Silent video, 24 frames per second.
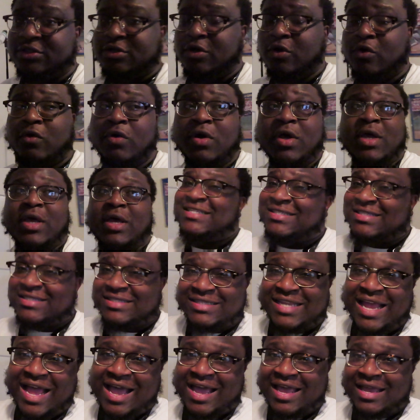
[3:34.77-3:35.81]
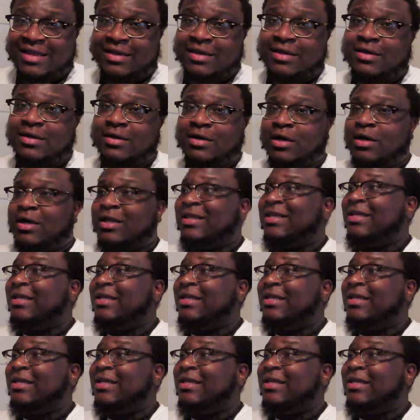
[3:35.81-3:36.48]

So this is not uh,